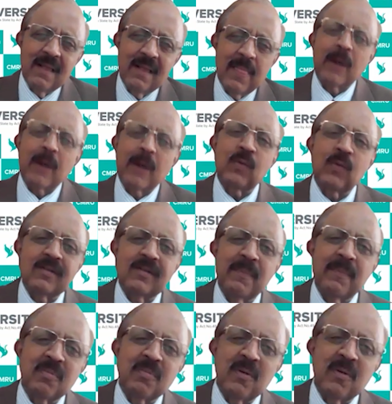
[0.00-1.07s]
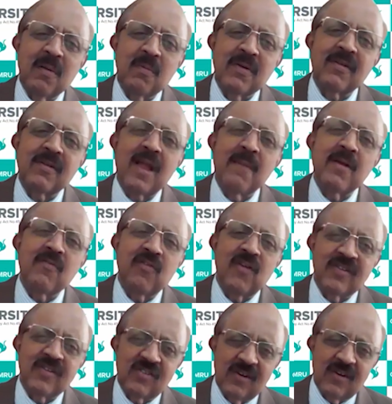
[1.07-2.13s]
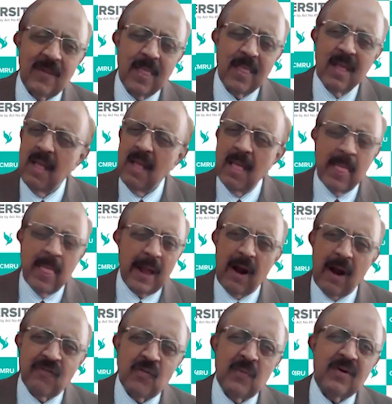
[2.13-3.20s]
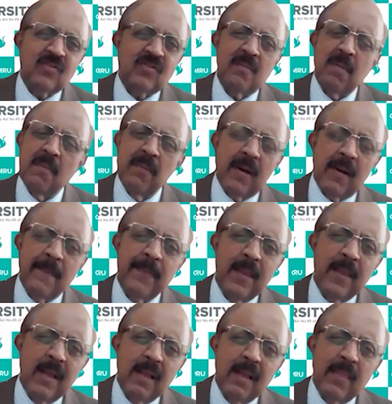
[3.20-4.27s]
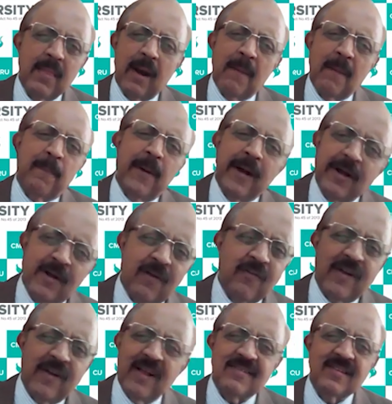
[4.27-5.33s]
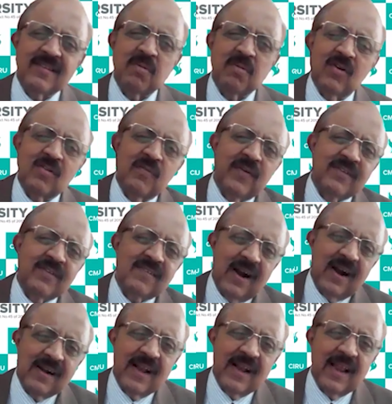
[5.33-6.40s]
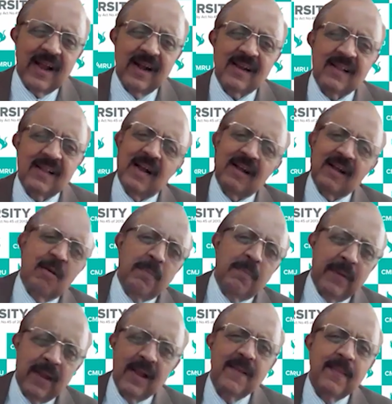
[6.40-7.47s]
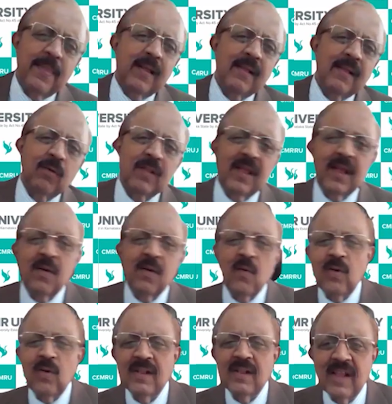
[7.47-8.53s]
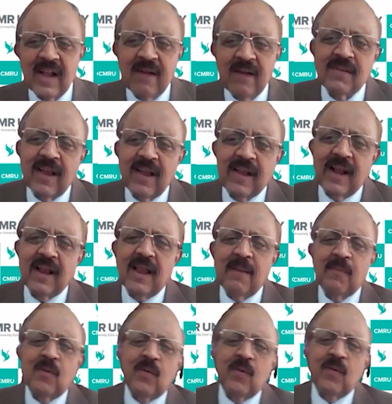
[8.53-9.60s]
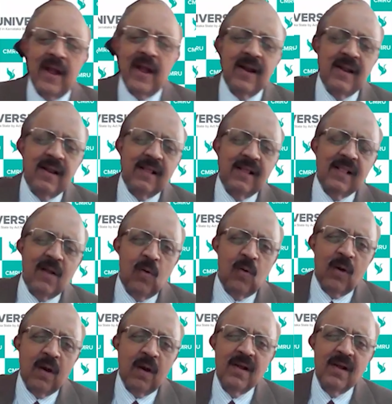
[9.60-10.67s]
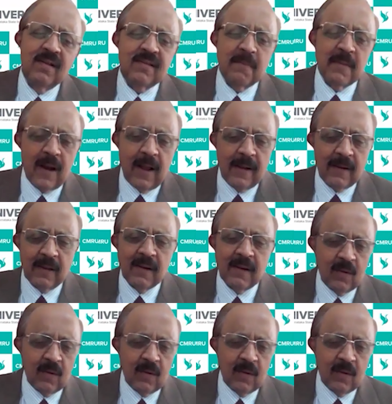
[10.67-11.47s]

That was the principle which came in first. Thereafterwards, remember, there are plenty of cases, because if I start telling it, that will be the only thing which I can keep doing in the whole seminar,